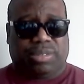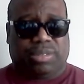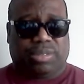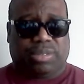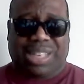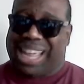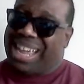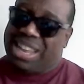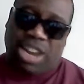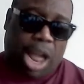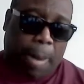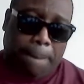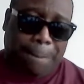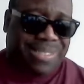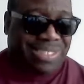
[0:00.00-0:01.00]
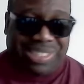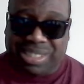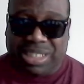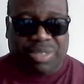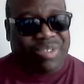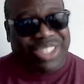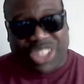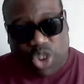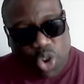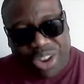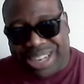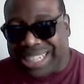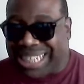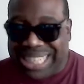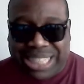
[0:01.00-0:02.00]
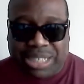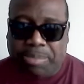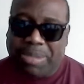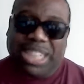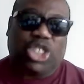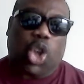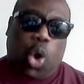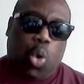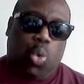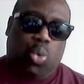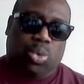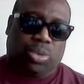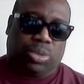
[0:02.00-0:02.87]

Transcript: And my story needs to be told.